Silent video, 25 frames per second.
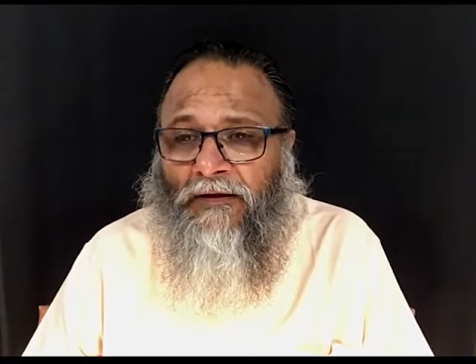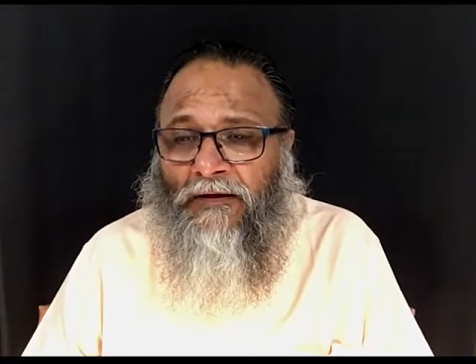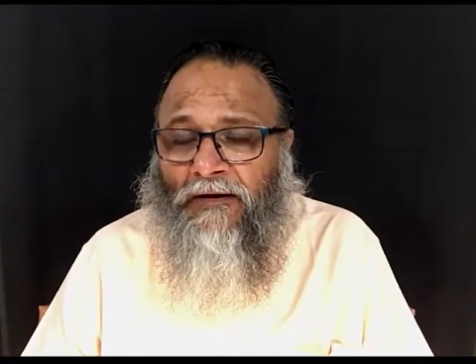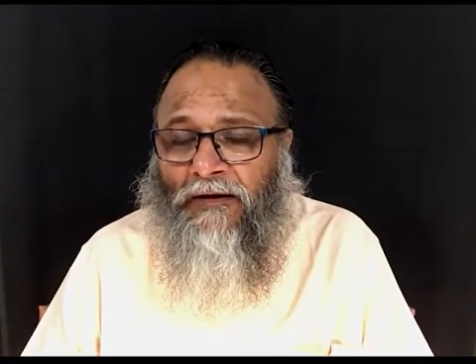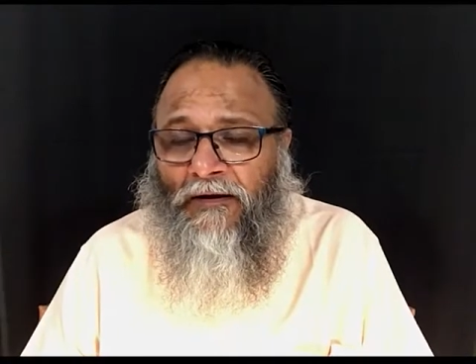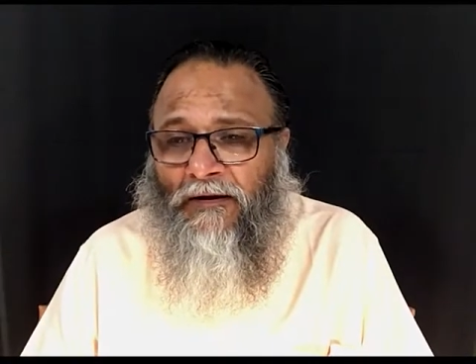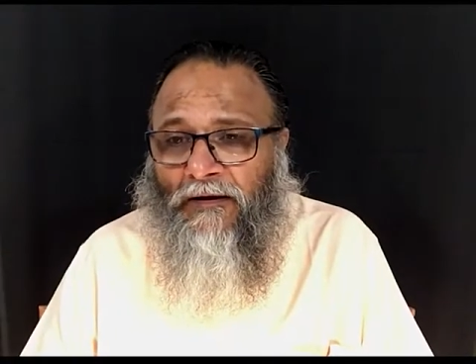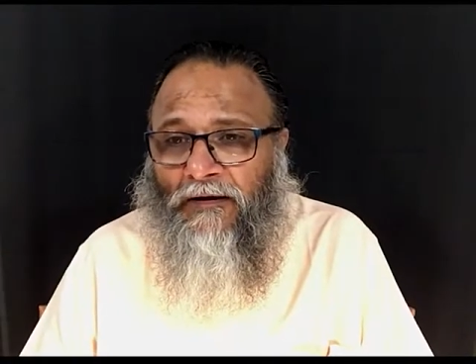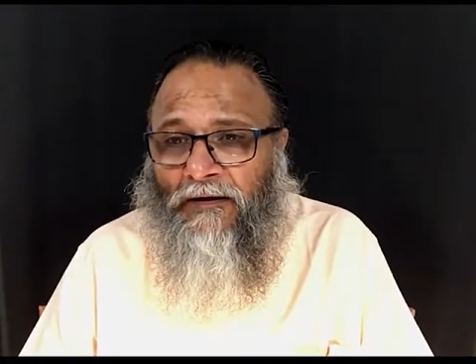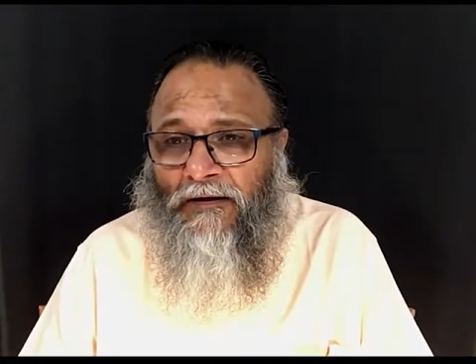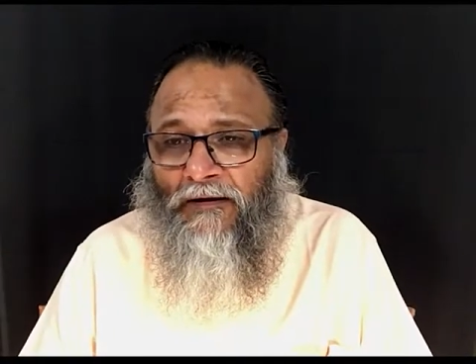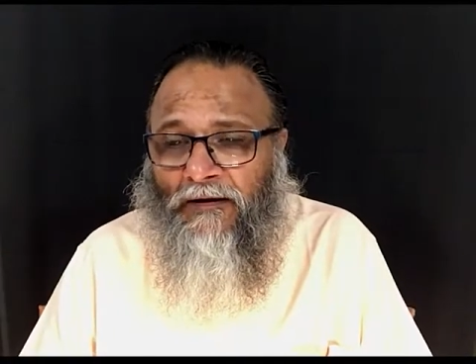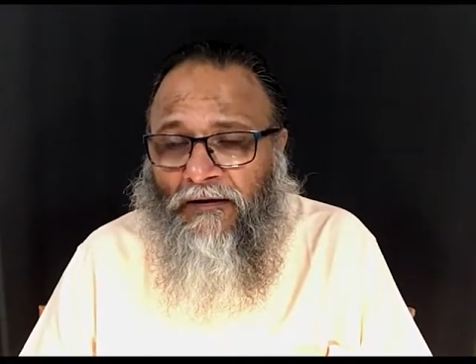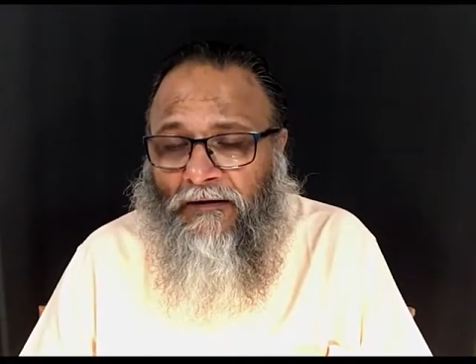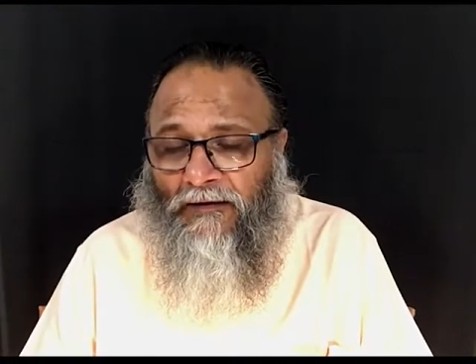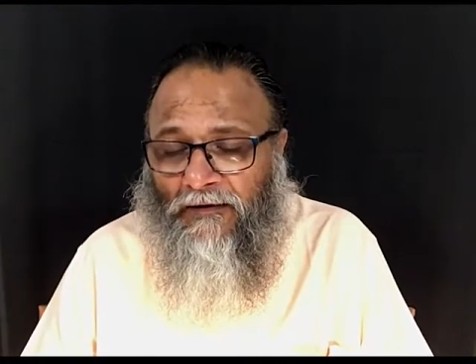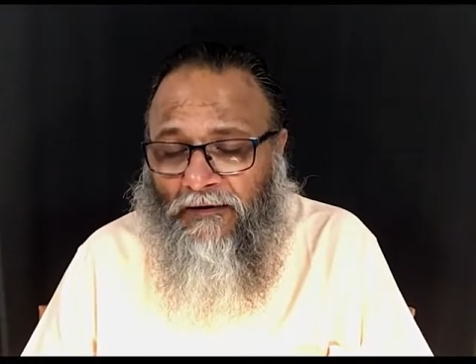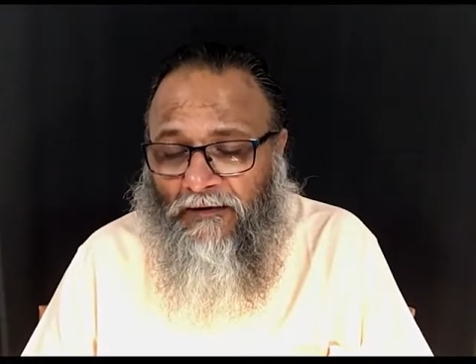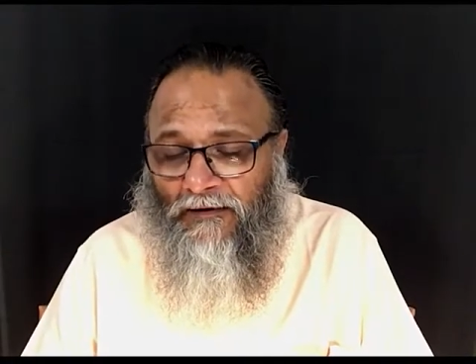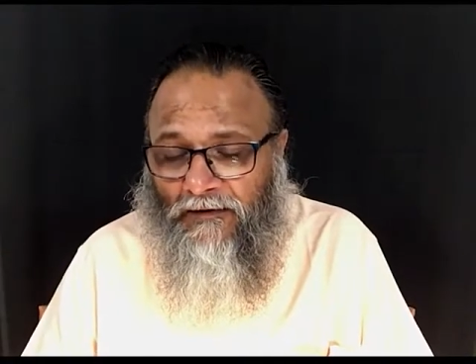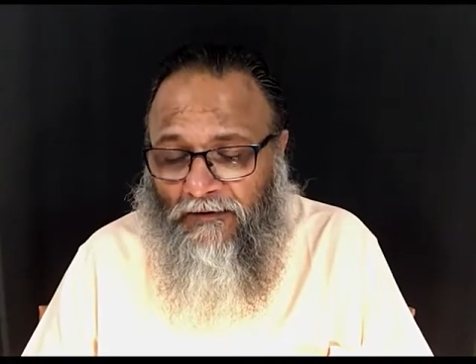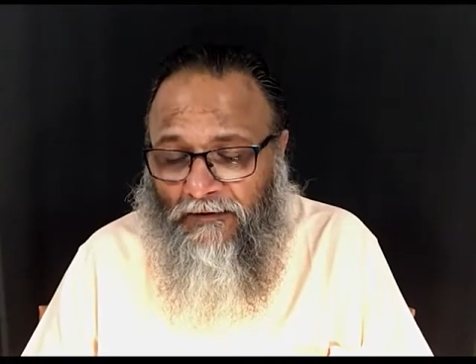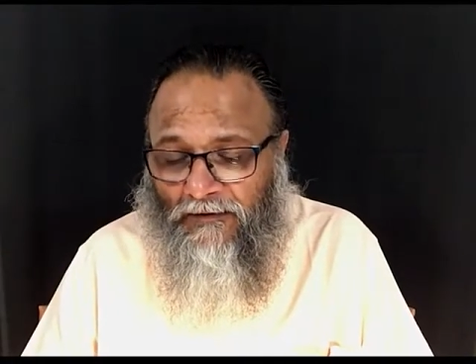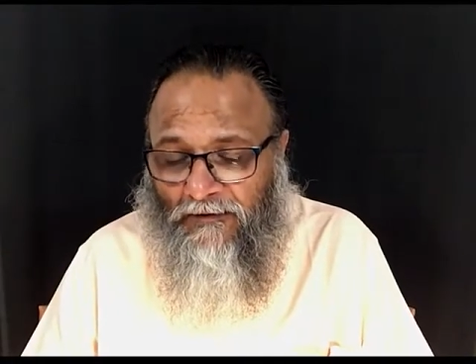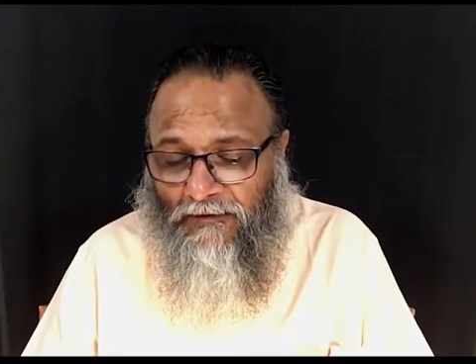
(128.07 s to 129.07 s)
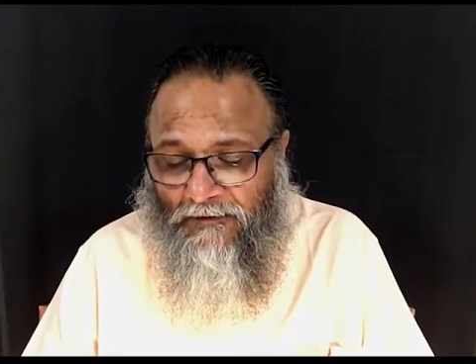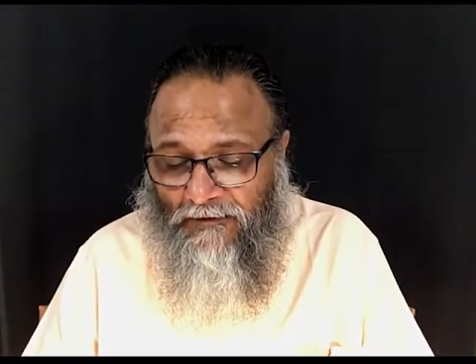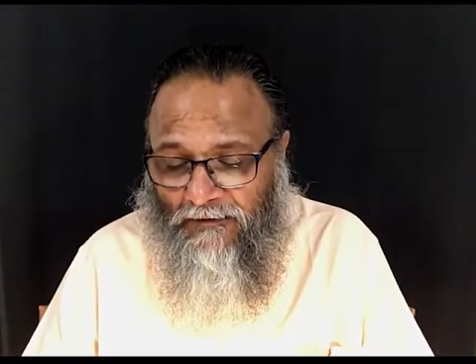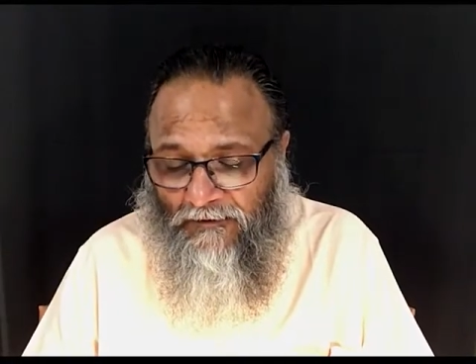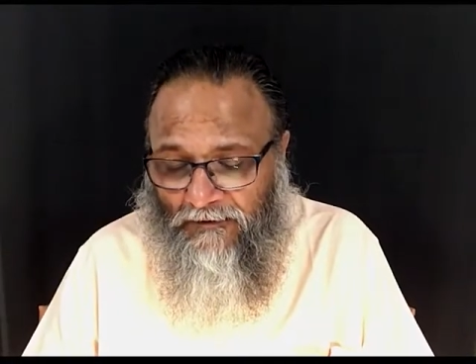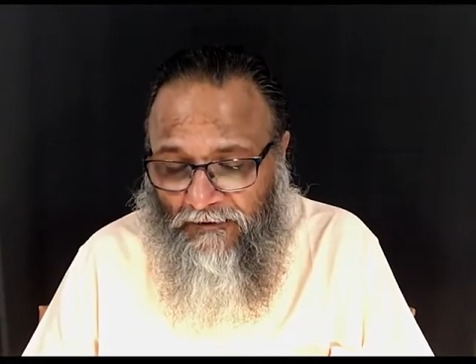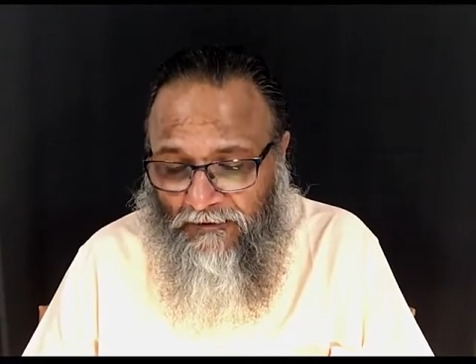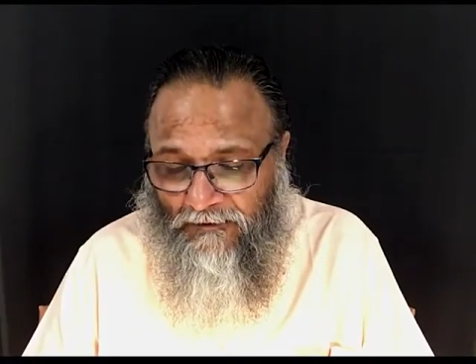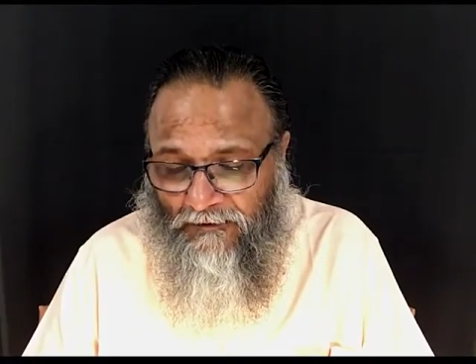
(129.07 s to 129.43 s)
uh,